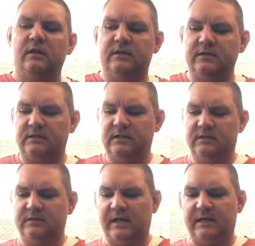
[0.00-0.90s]
This
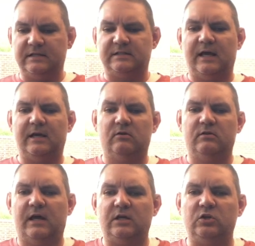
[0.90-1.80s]
is a container
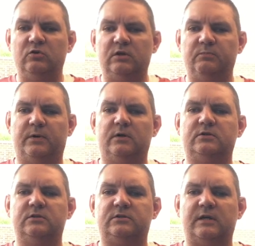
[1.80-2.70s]
that you can
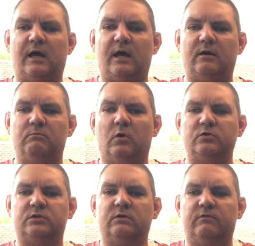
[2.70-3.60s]
purchase at
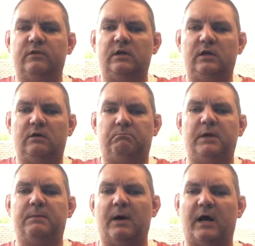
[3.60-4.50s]
most of the
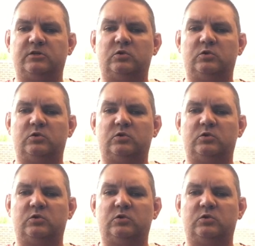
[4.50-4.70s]
big box